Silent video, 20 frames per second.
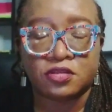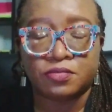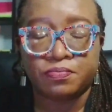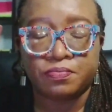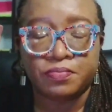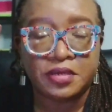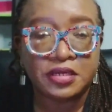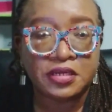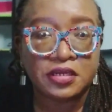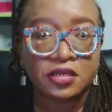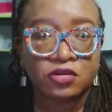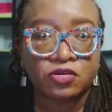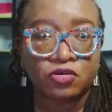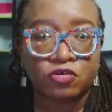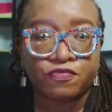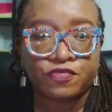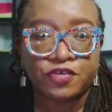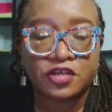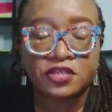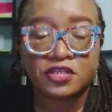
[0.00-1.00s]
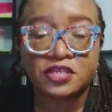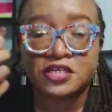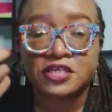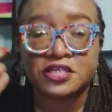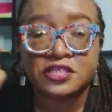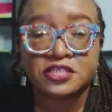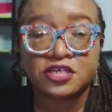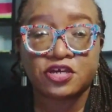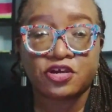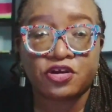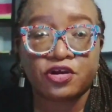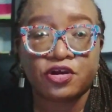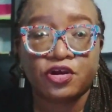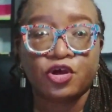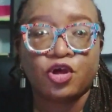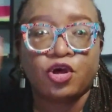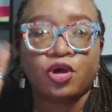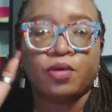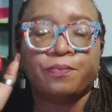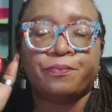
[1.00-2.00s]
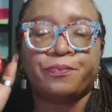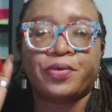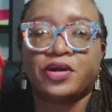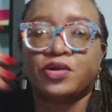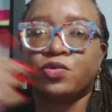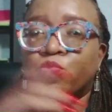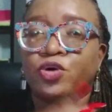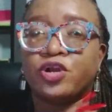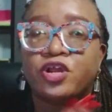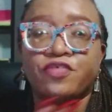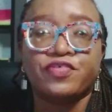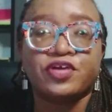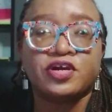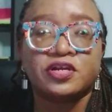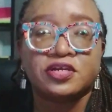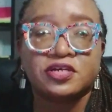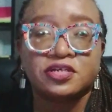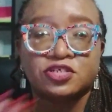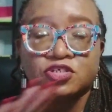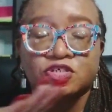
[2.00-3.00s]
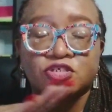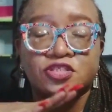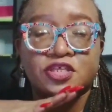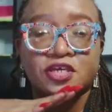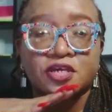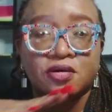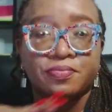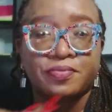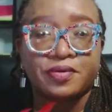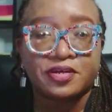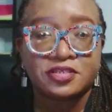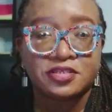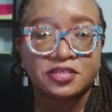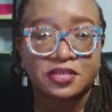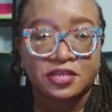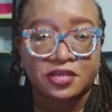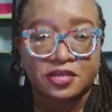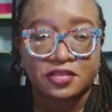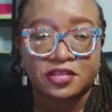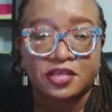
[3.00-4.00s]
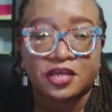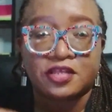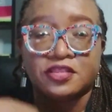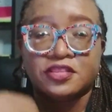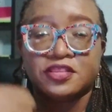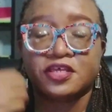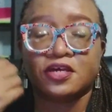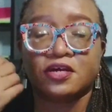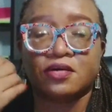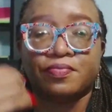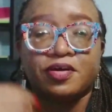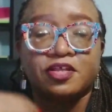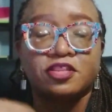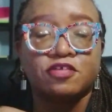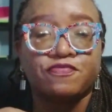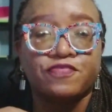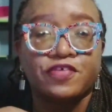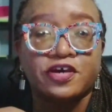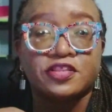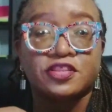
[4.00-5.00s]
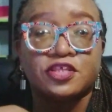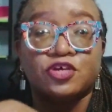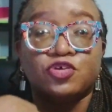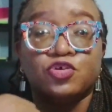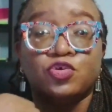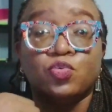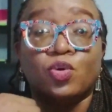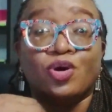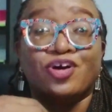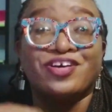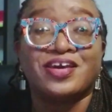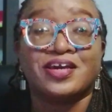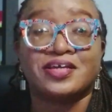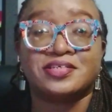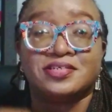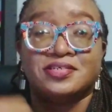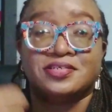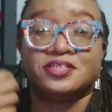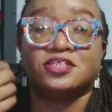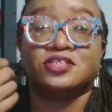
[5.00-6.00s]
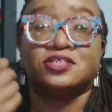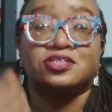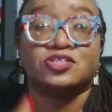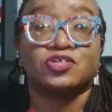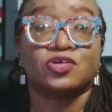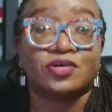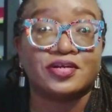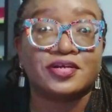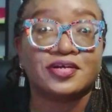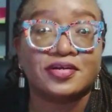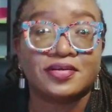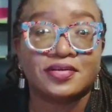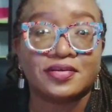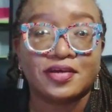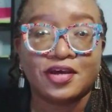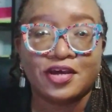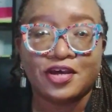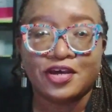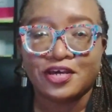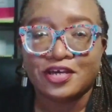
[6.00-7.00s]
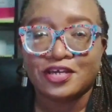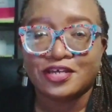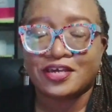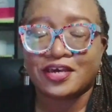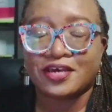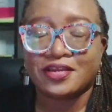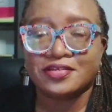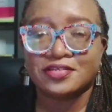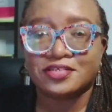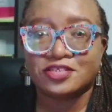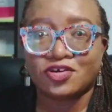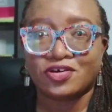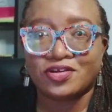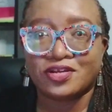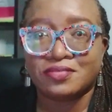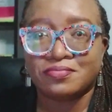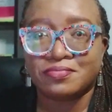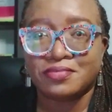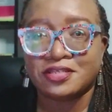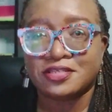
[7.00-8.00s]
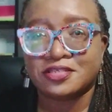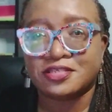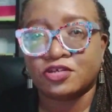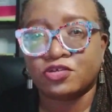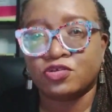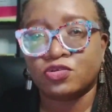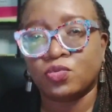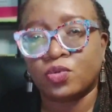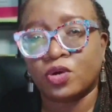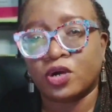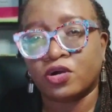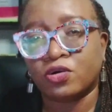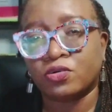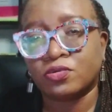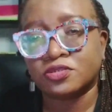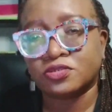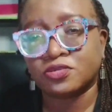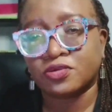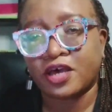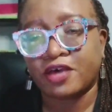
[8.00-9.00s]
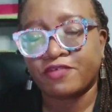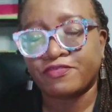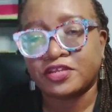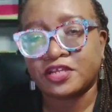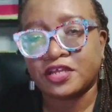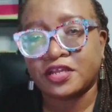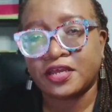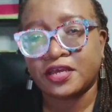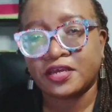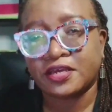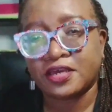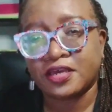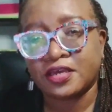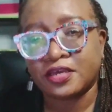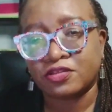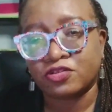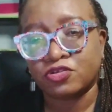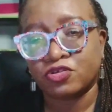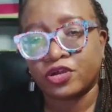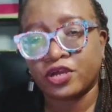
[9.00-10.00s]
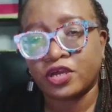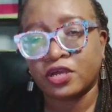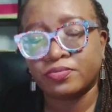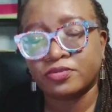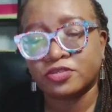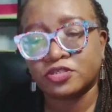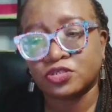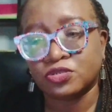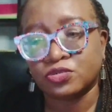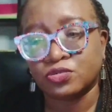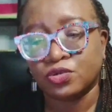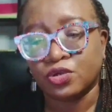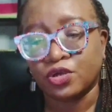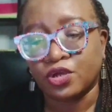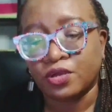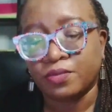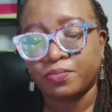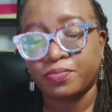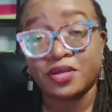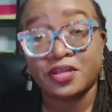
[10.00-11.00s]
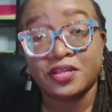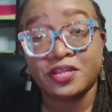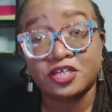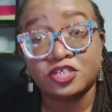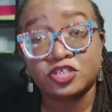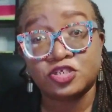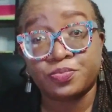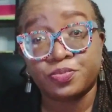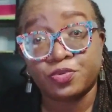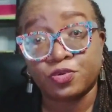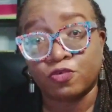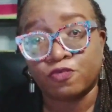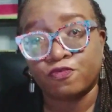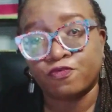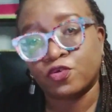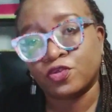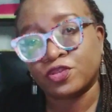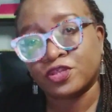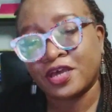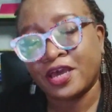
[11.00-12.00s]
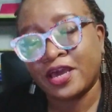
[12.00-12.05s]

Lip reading: meaning of it easier. But whatever it is, just think about it like that. Think about the fact that you are getting started. Getting started means that you are also having a leg in. You're able to be eligible for